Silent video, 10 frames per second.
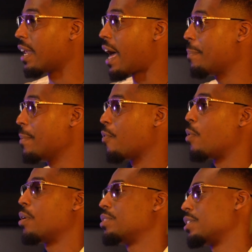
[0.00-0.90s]
a lot of people
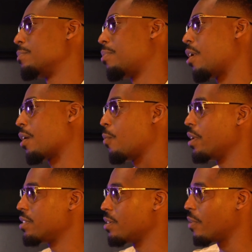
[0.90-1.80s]
from 106 and Park
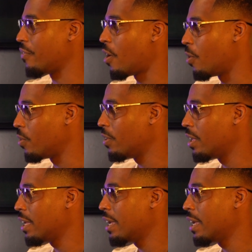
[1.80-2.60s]
went to Revolt.